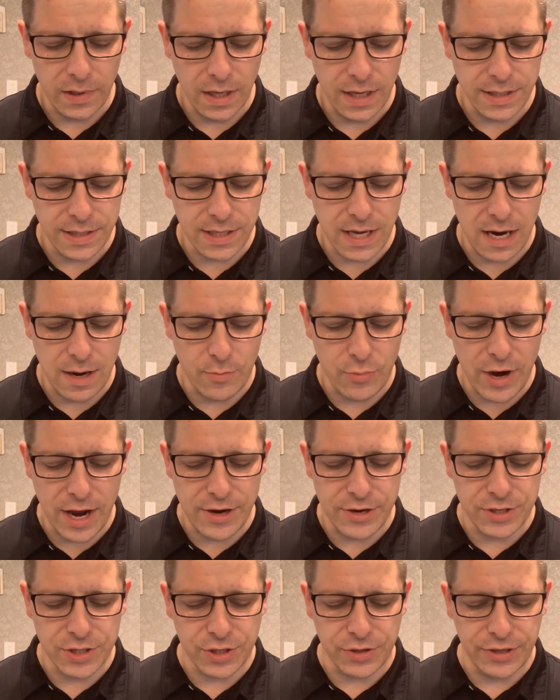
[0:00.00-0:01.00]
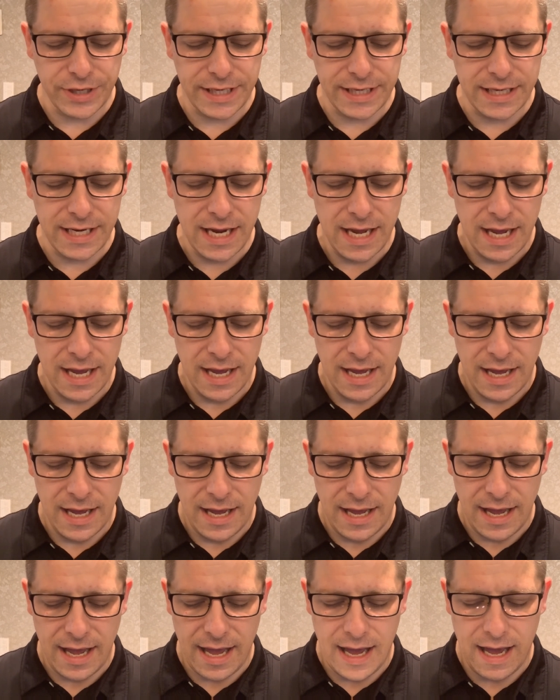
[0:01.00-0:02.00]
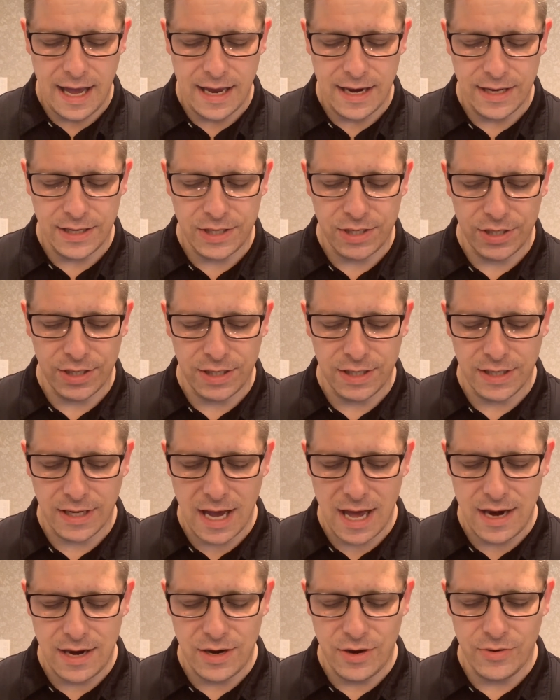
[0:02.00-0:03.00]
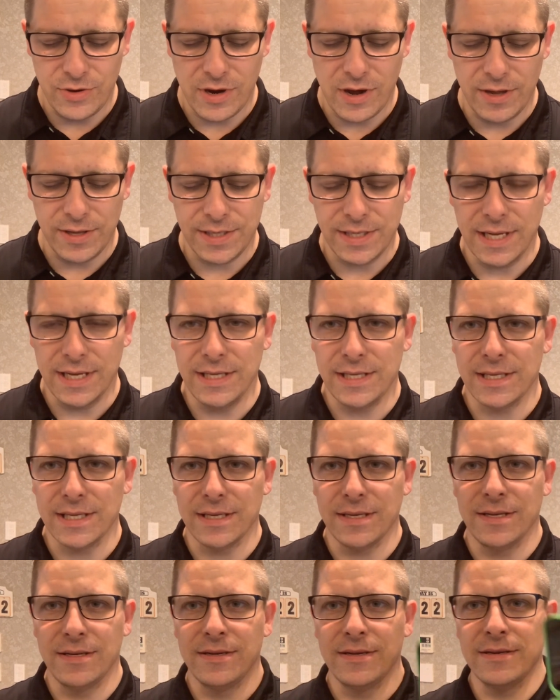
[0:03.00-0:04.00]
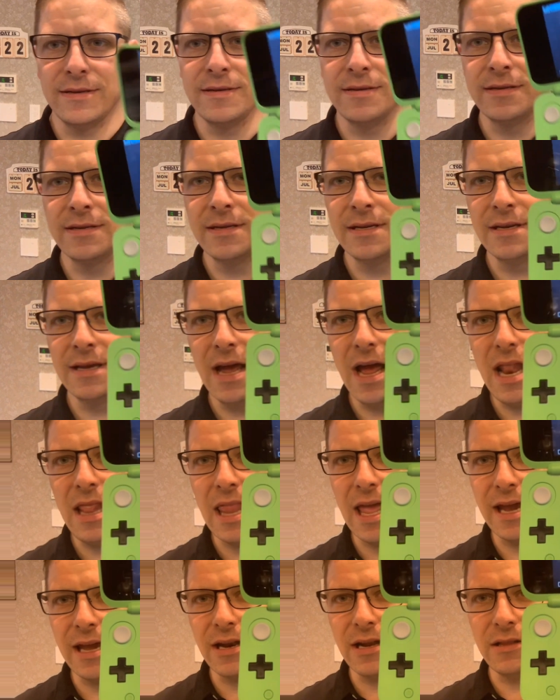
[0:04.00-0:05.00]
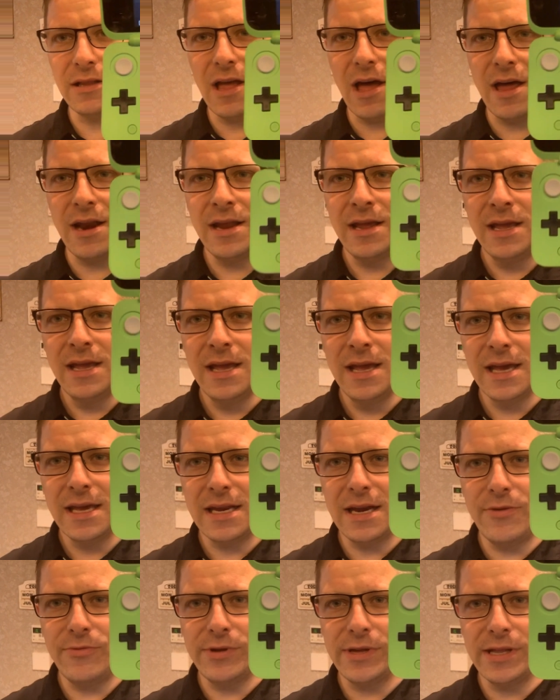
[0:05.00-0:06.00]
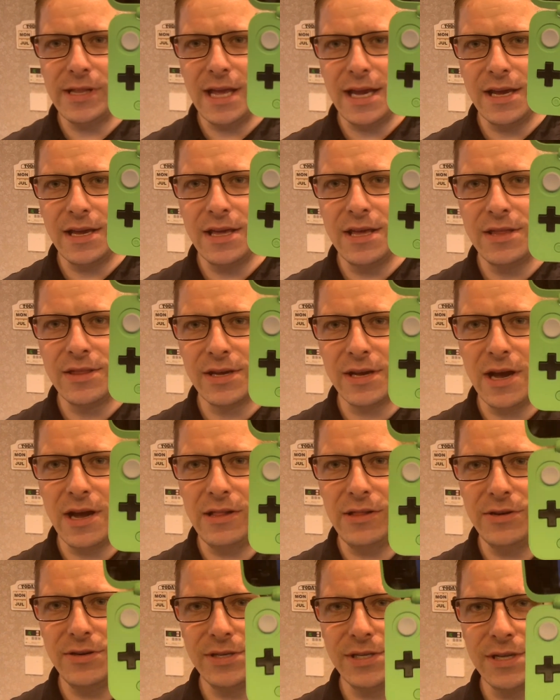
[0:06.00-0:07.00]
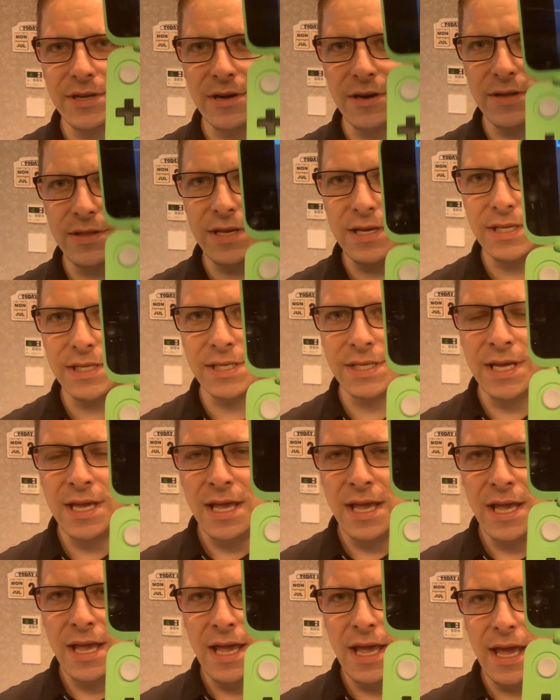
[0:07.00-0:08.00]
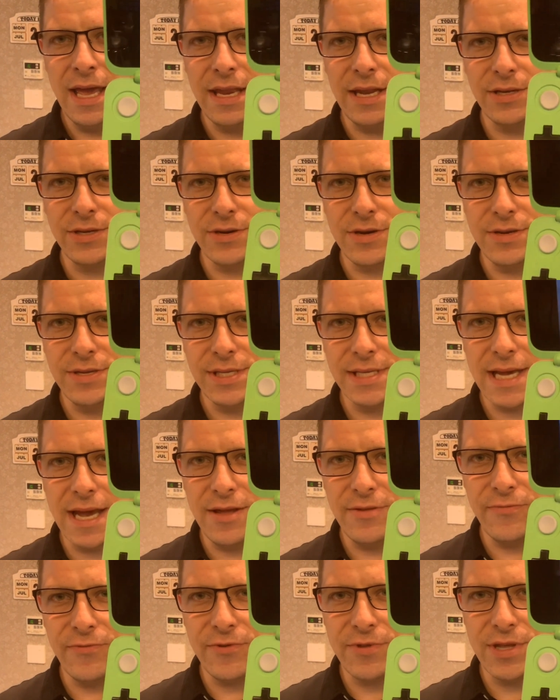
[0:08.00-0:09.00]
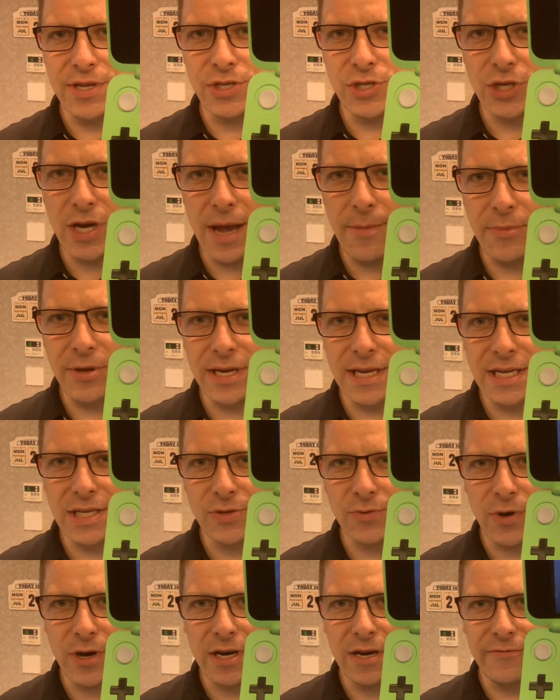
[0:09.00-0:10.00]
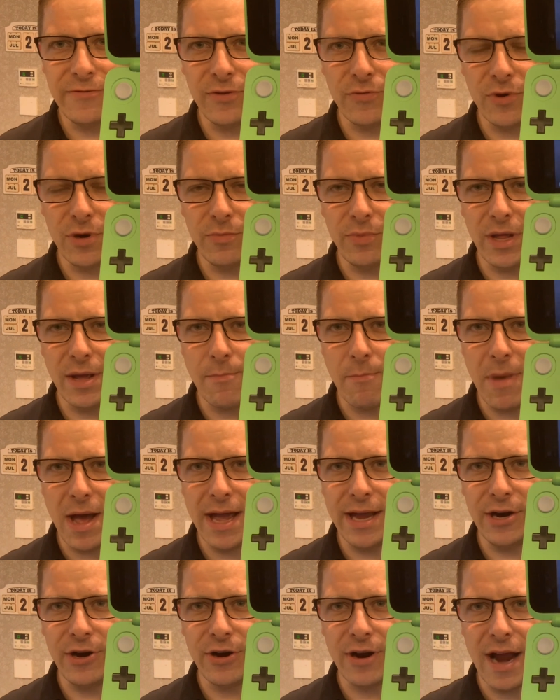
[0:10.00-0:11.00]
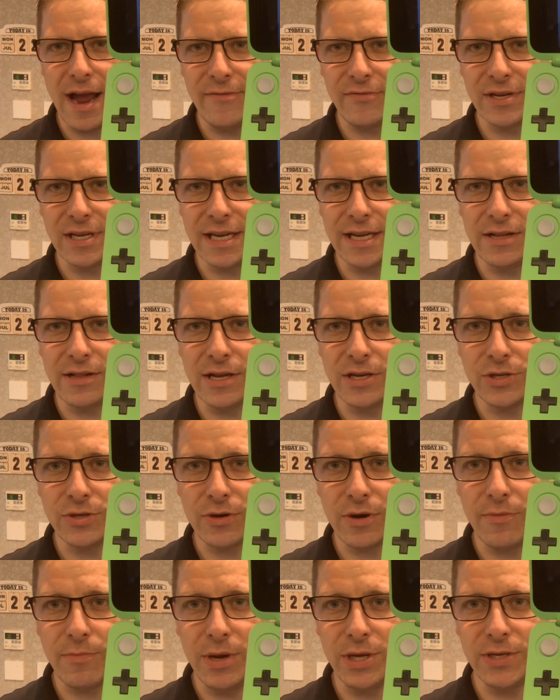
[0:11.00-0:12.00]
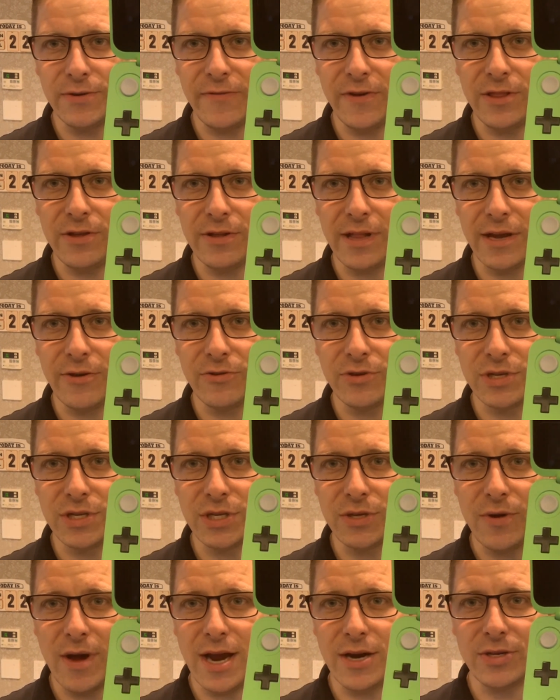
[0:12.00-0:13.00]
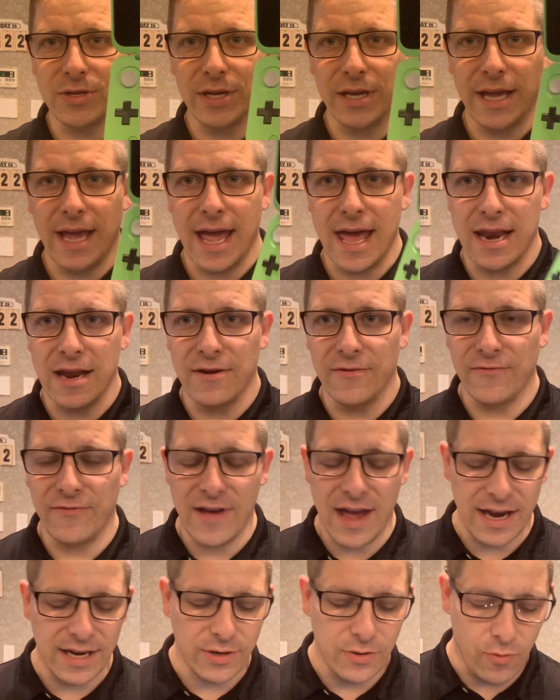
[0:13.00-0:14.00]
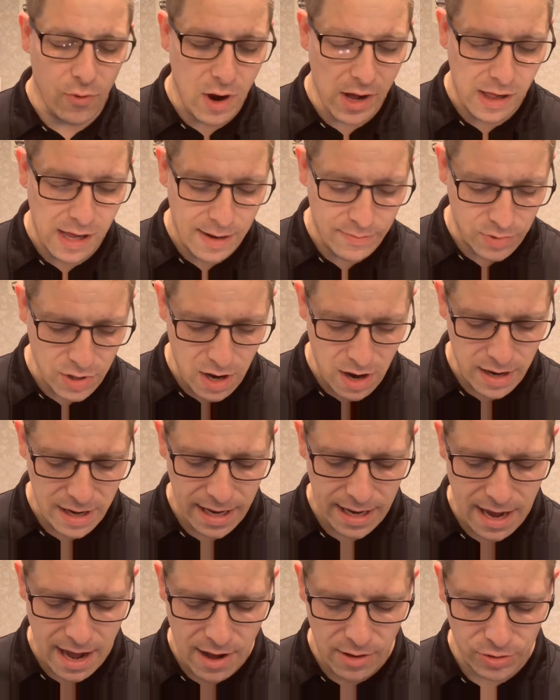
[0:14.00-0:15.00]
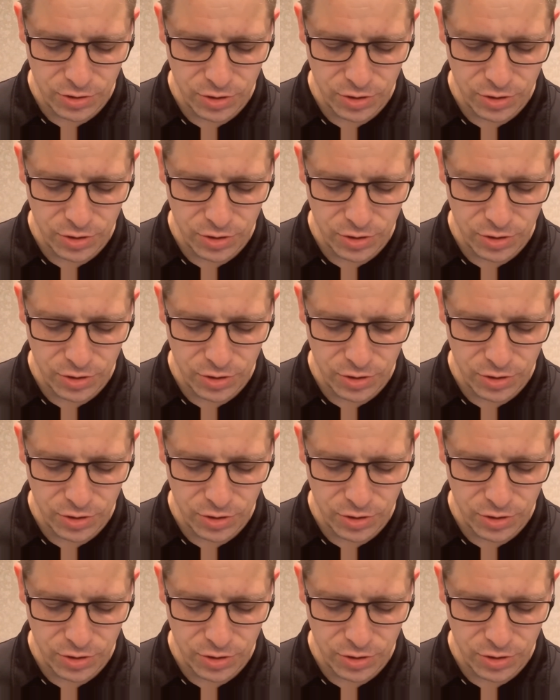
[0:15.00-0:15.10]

it's got a brighter screen, and it's just kind of no nonsense, and I like it a lot. And I really like the colors on this. And it turns out for this Japanese one, if you want to play Minecraft in English or a bunch of other languages, you actually can. In fact, while I'm talking, I'll